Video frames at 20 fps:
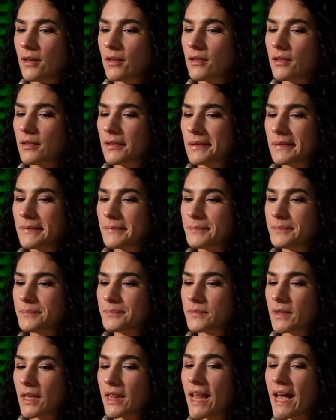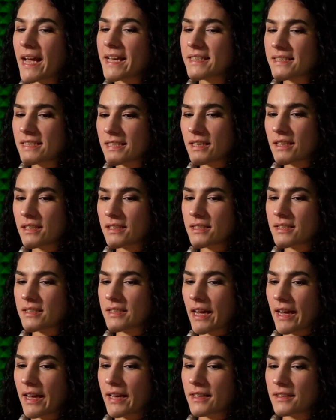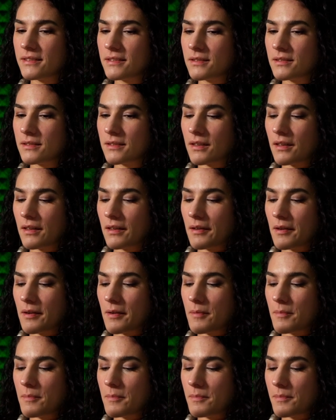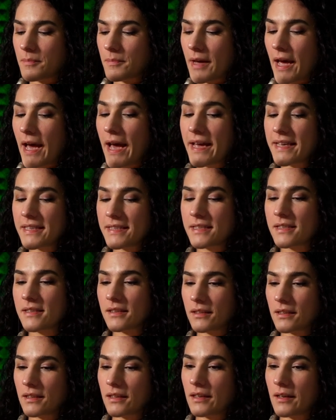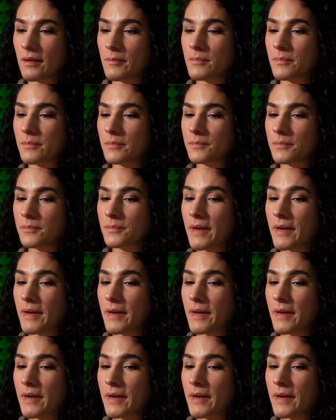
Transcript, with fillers: um, license that um, has um,